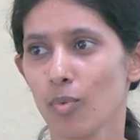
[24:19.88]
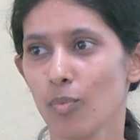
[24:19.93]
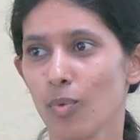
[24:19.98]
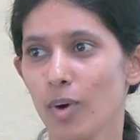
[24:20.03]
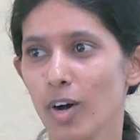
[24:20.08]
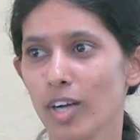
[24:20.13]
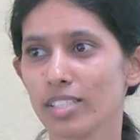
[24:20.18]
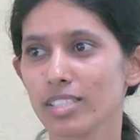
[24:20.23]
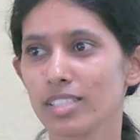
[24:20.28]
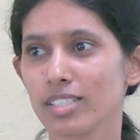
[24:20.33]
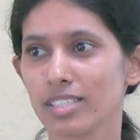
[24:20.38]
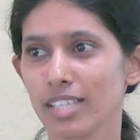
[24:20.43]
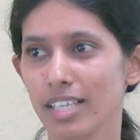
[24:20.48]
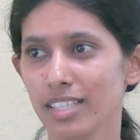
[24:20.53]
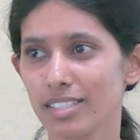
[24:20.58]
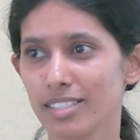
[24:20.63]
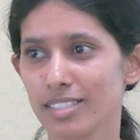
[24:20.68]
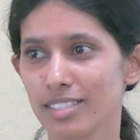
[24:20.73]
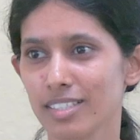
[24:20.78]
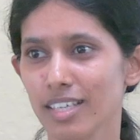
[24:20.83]
What
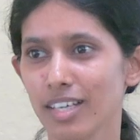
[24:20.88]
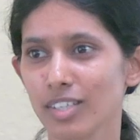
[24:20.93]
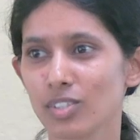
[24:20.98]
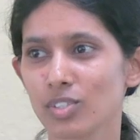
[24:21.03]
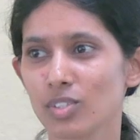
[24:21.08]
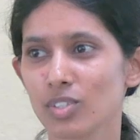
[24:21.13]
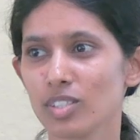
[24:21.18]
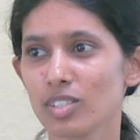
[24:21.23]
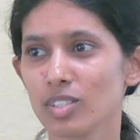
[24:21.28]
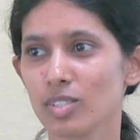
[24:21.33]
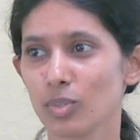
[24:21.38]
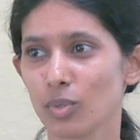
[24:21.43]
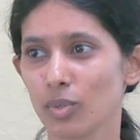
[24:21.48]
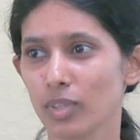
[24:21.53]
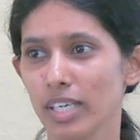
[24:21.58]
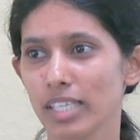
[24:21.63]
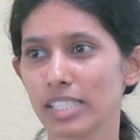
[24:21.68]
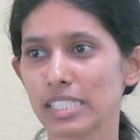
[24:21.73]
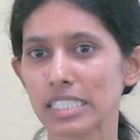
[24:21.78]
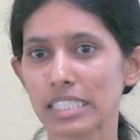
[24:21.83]
cell structures you
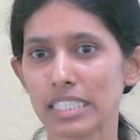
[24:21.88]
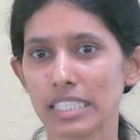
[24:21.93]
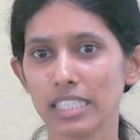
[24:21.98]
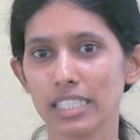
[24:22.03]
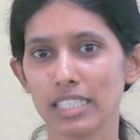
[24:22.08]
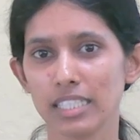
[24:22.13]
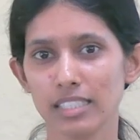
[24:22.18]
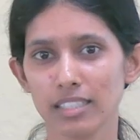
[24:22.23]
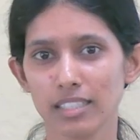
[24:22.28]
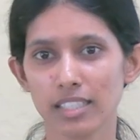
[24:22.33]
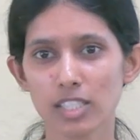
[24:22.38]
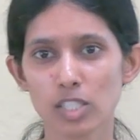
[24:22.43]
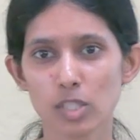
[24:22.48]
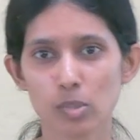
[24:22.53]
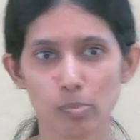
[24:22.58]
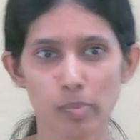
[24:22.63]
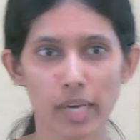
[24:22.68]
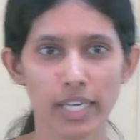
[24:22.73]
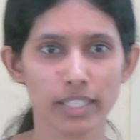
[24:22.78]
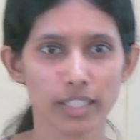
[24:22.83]
can see in the
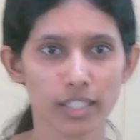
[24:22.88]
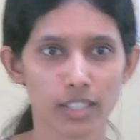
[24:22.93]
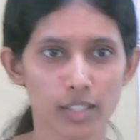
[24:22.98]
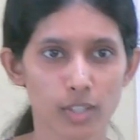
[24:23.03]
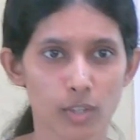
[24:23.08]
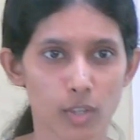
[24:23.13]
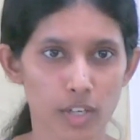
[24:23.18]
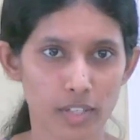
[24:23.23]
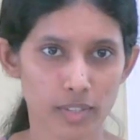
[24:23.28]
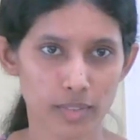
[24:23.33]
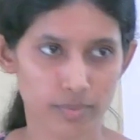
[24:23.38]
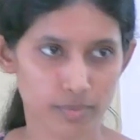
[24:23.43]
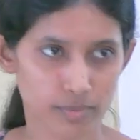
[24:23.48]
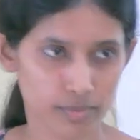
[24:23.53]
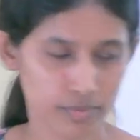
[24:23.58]
spinal cord?